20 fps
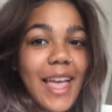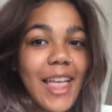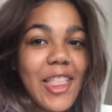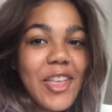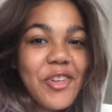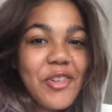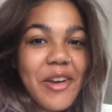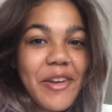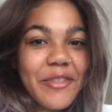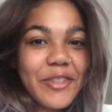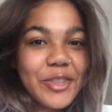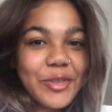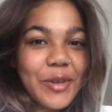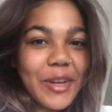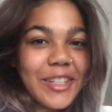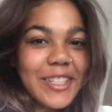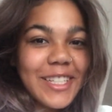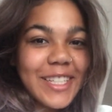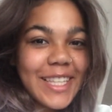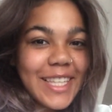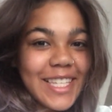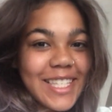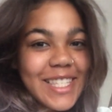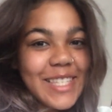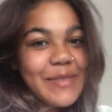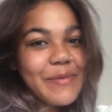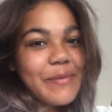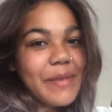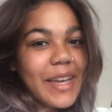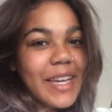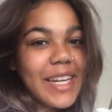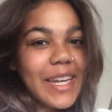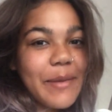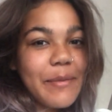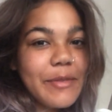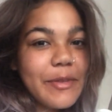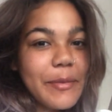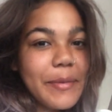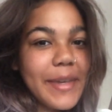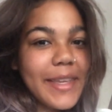Hello, whoever's watching this. My
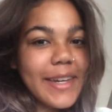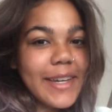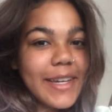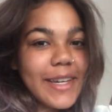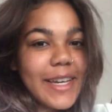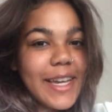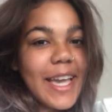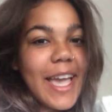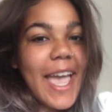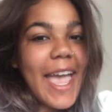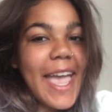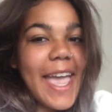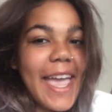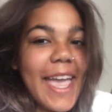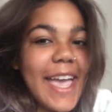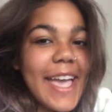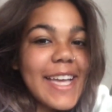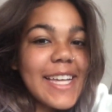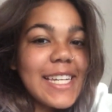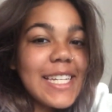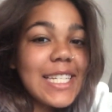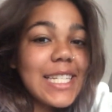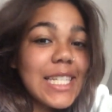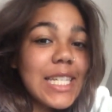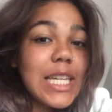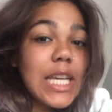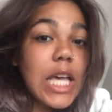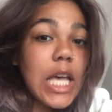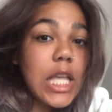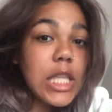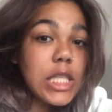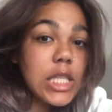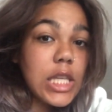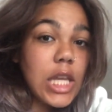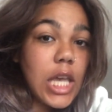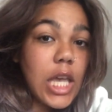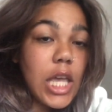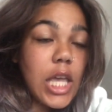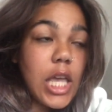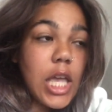name is Amina, and
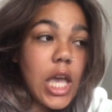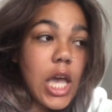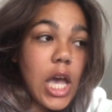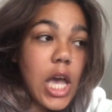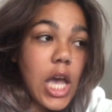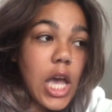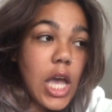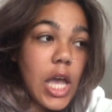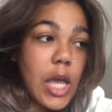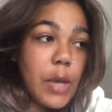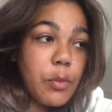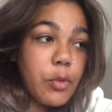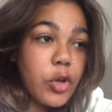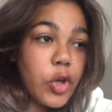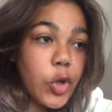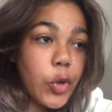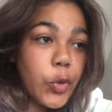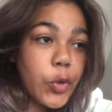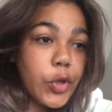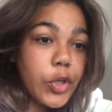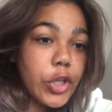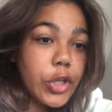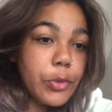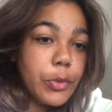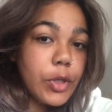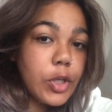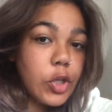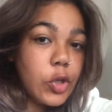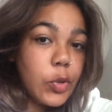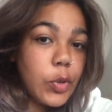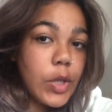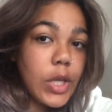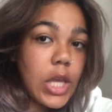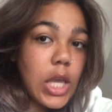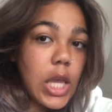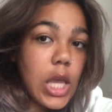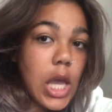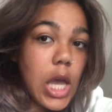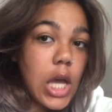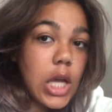today I'm going to be
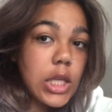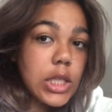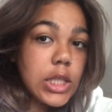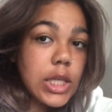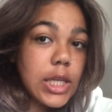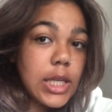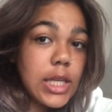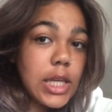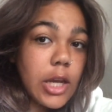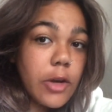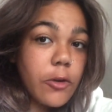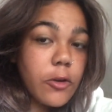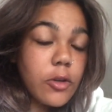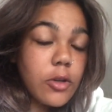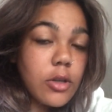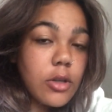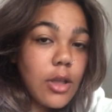doing a skincare.